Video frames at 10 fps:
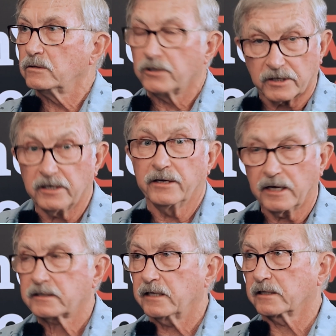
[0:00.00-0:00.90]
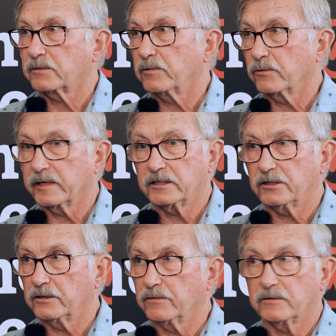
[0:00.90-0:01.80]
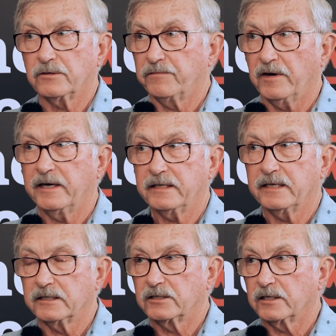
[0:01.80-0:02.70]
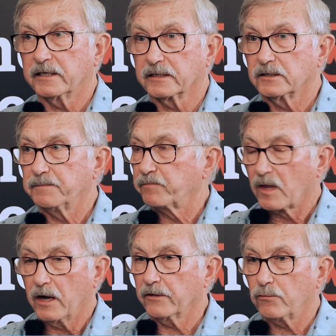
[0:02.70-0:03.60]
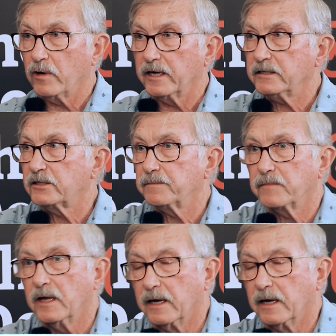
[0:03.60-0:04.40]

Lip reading: to conduct exploration, to find these things. Otherwise,